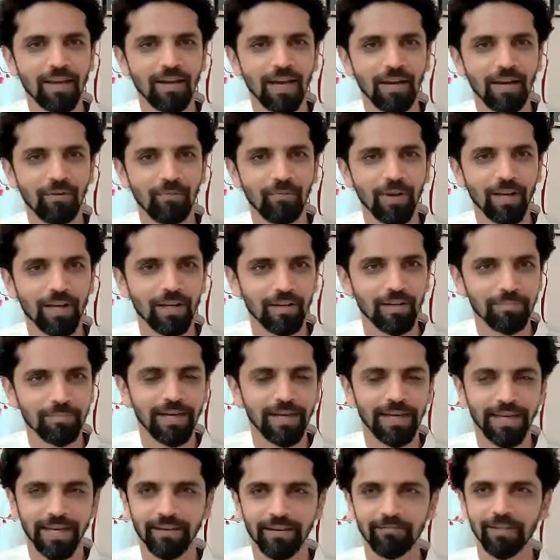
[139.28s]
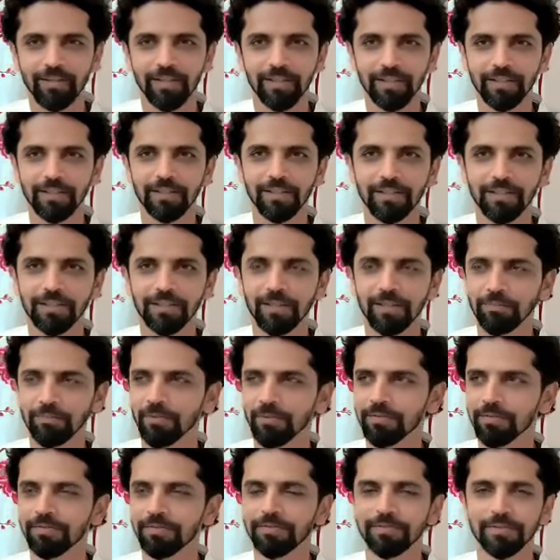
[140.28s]
I wake up, I have like a cup
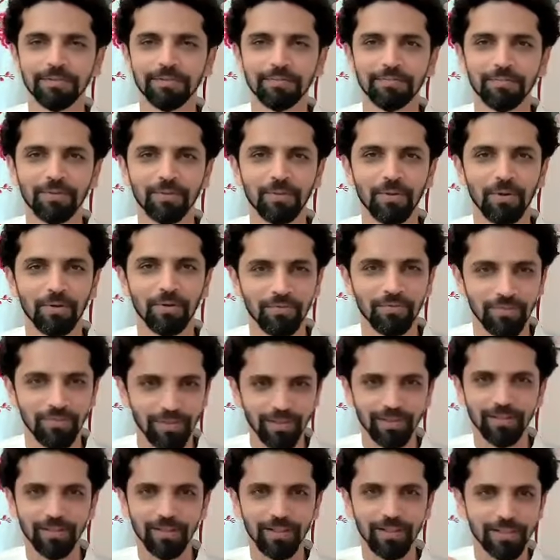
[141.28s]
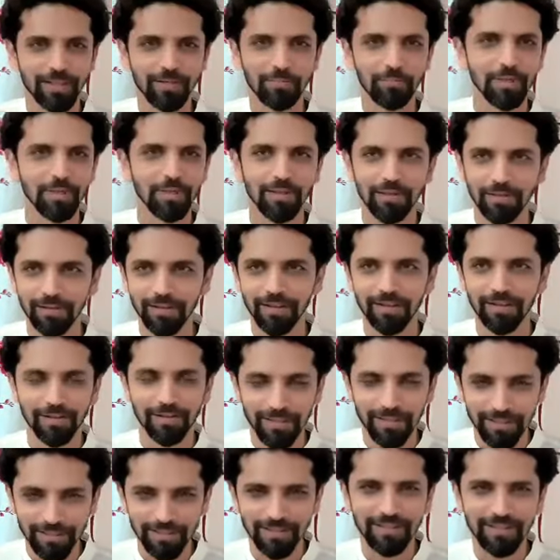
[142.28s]
of coffee and a little milk and
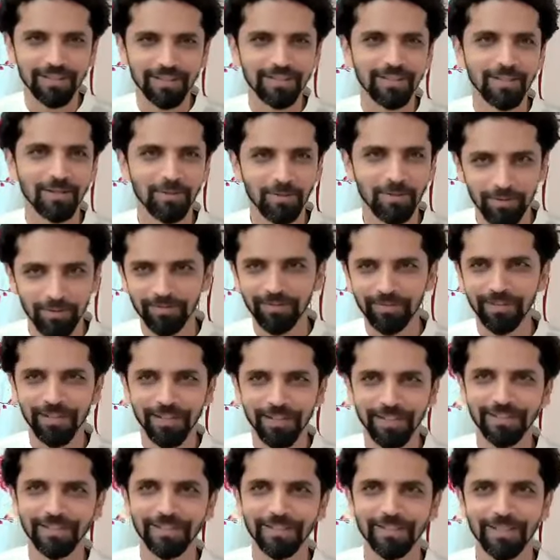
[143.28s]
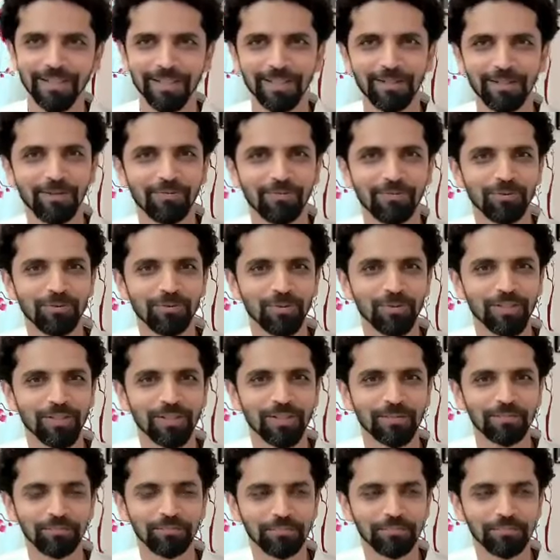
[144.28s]
little coffee, a little hint of sugar.